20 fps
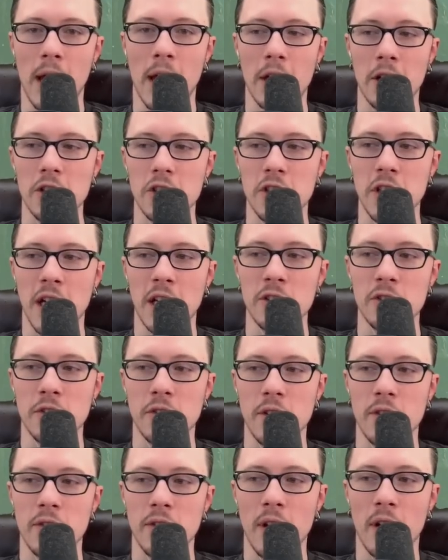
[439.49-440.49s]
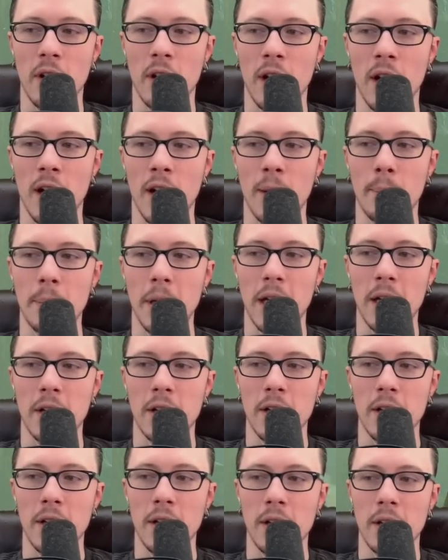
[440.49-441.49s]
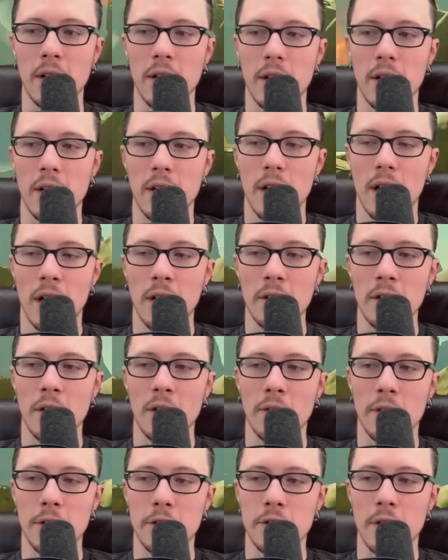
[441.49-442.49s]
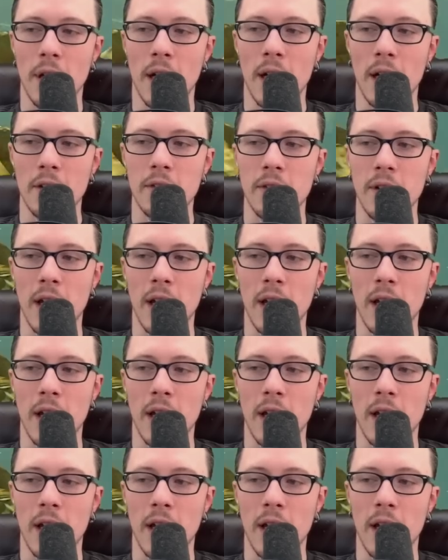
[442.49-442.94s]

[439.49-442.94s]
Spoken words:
I could change the syrup, I could unload the trucks.